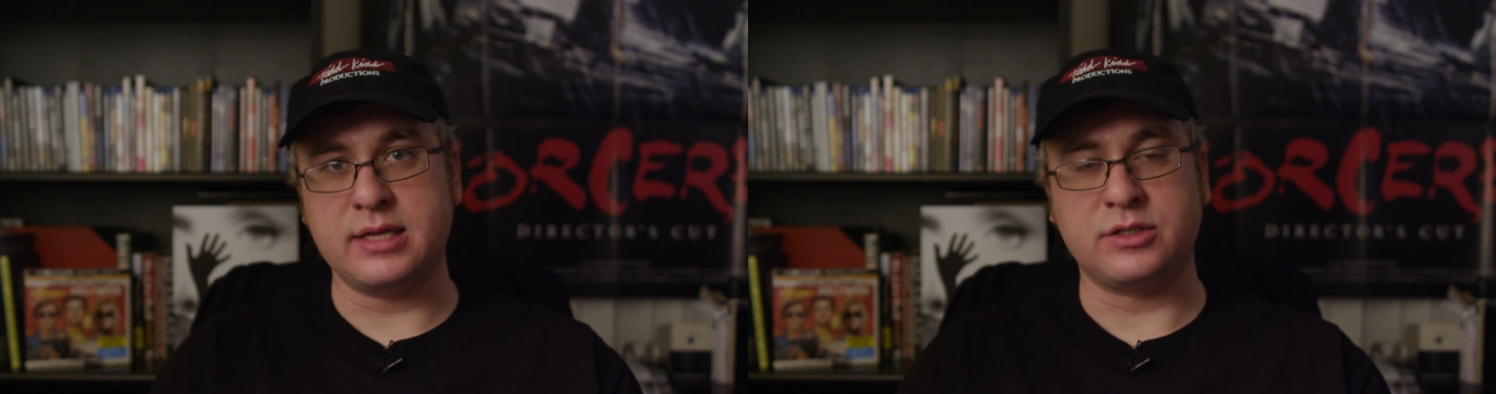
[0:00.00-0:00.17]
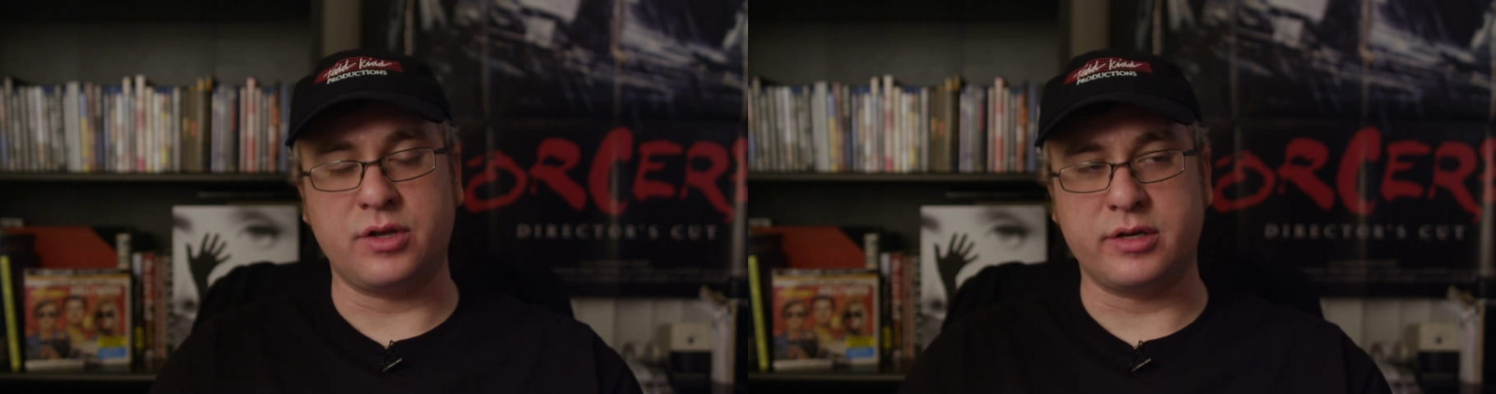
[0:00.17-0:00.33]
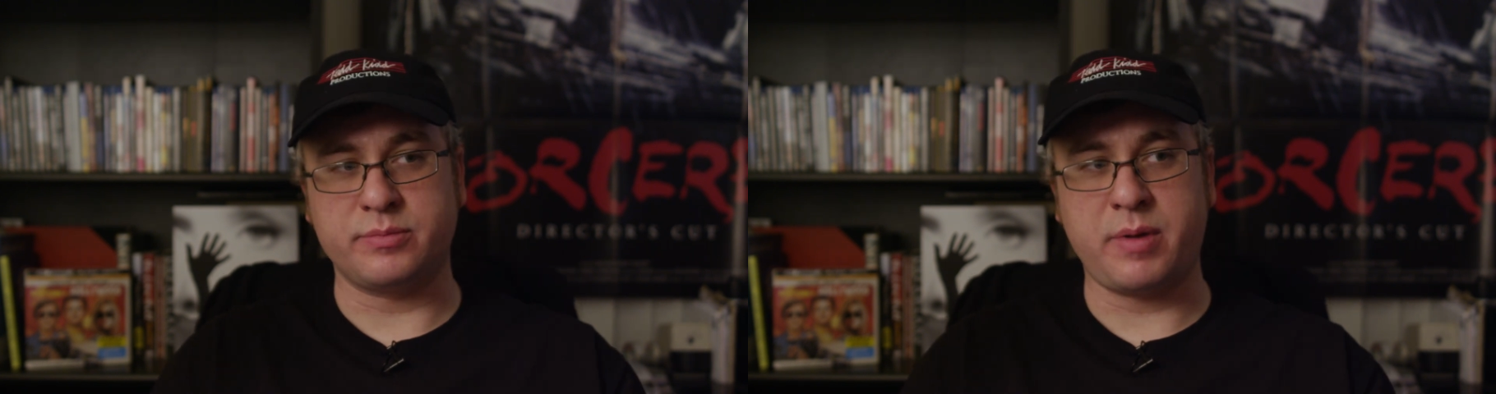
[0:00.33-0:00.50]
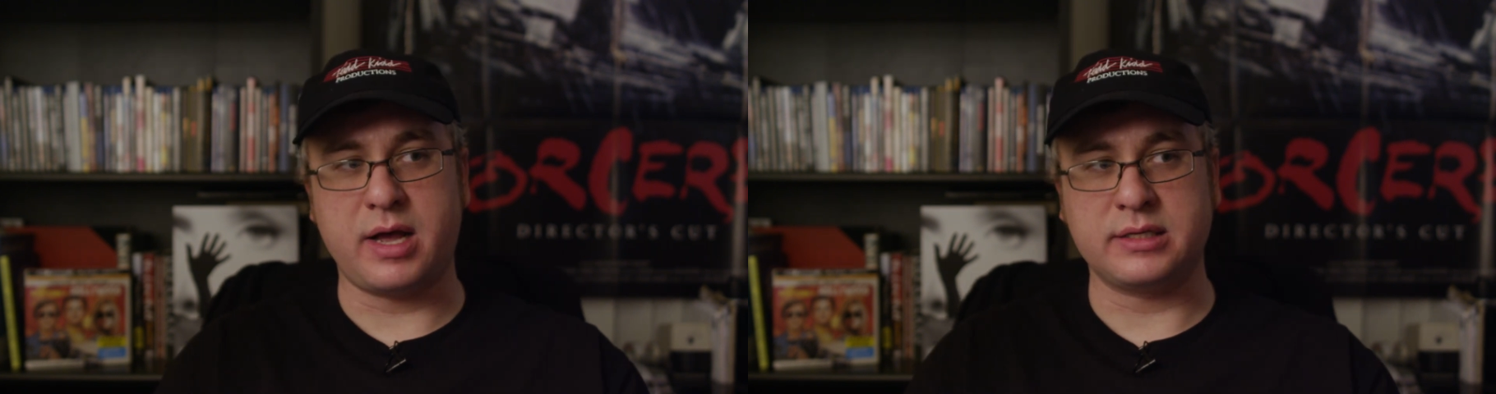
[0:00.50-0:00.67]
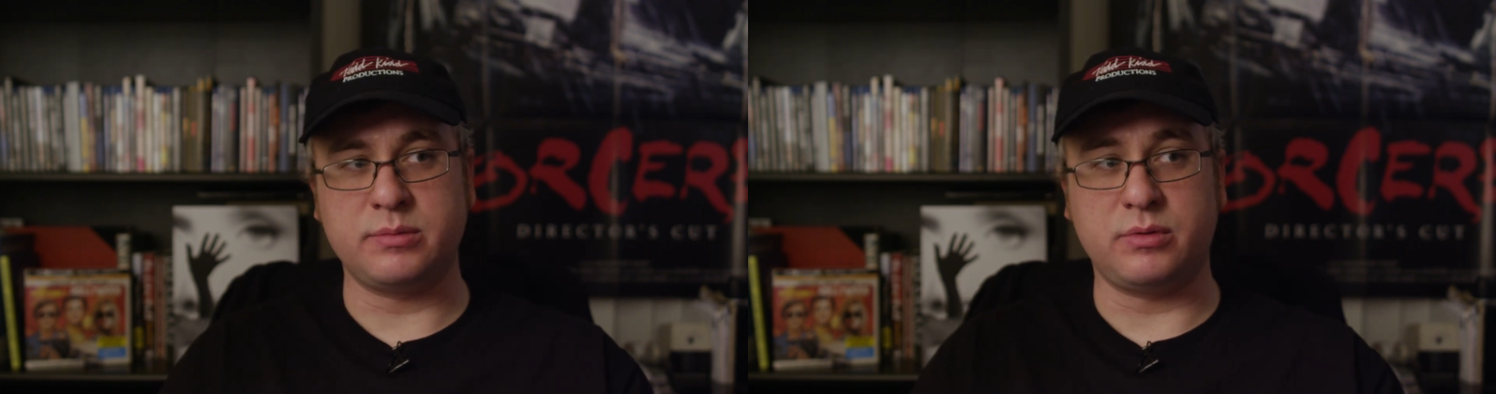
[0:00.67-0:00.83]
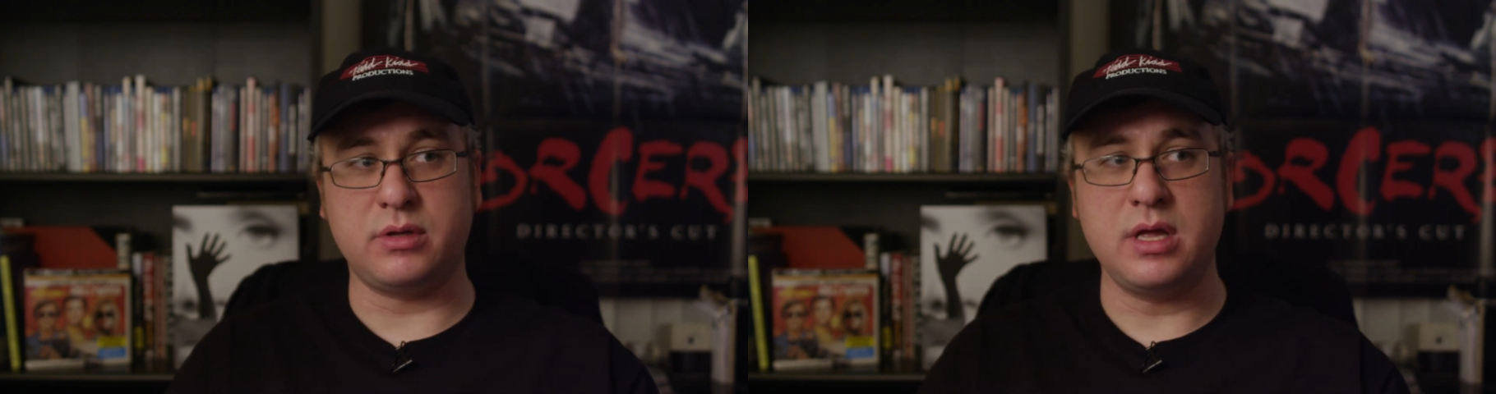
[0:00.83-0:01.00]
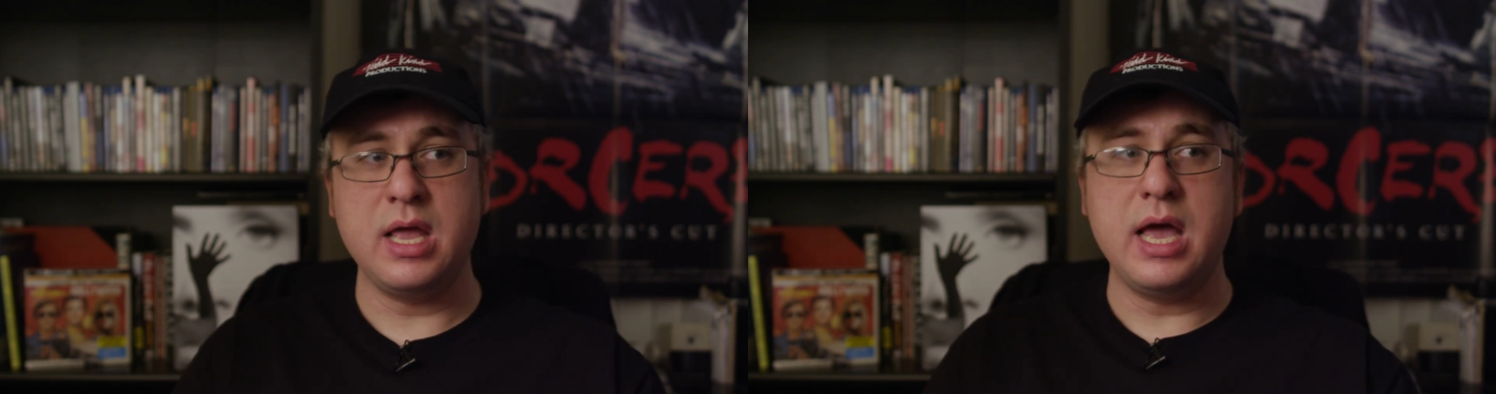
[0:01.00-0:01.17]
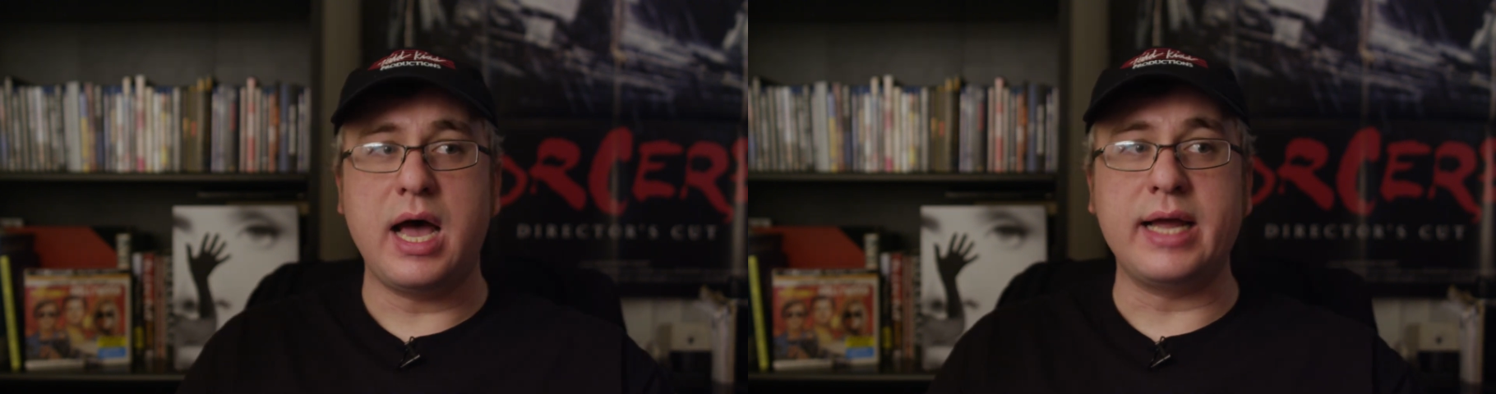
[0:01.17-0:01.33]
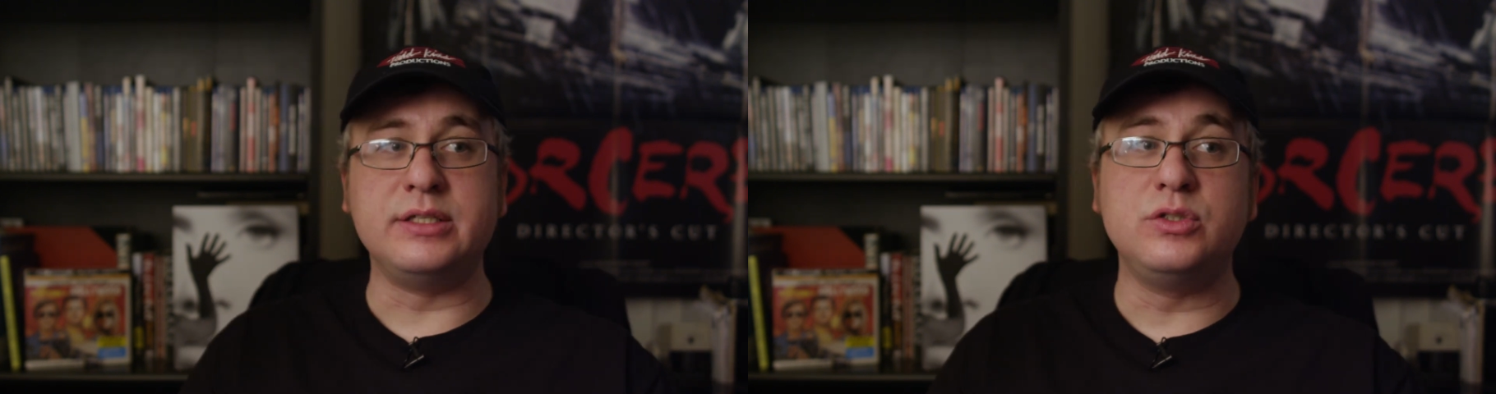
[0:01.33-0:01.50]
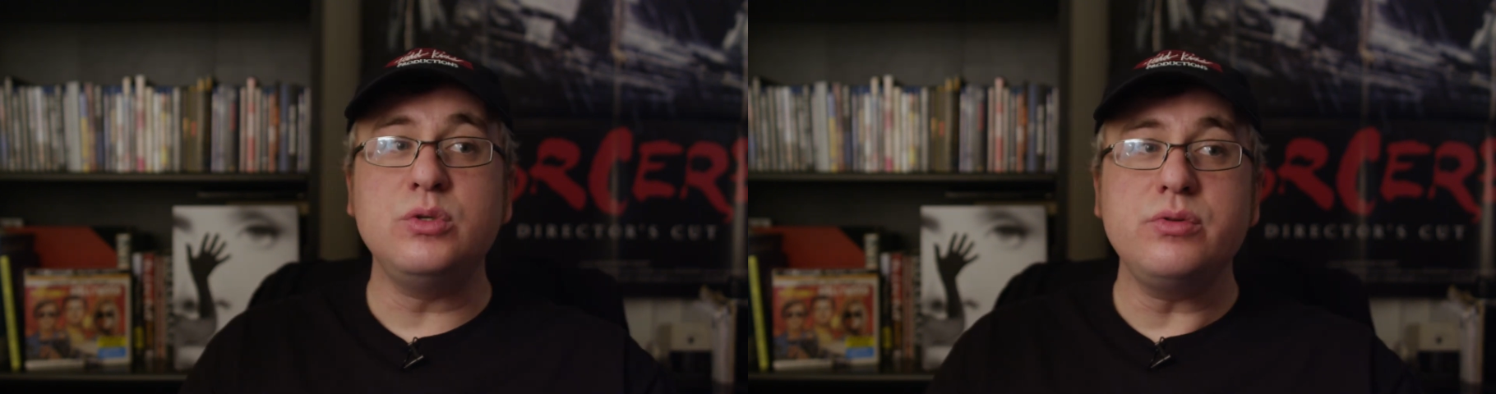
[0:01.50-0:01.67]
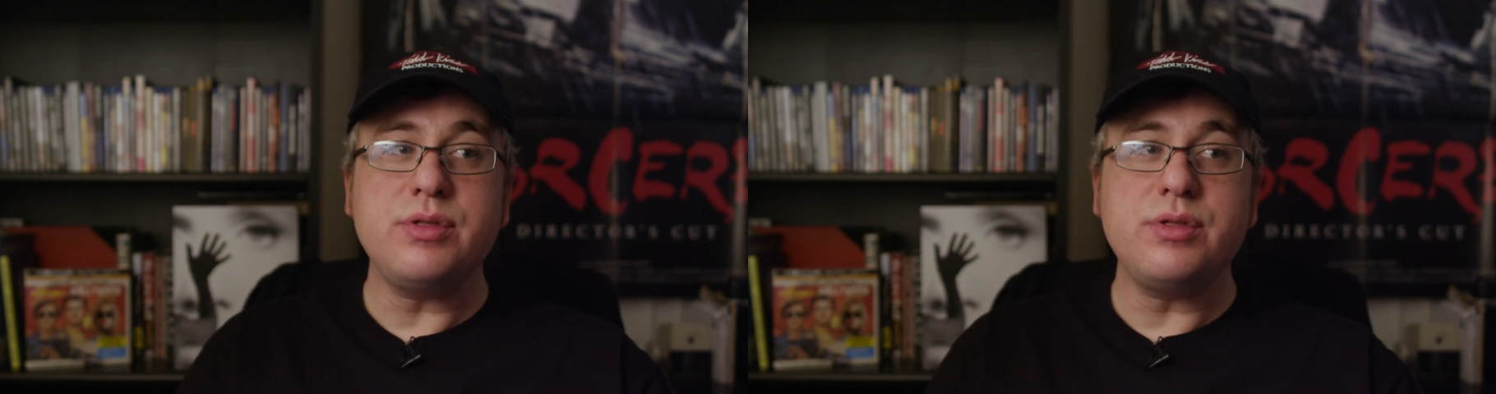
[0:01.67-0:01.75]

as good as possible. I do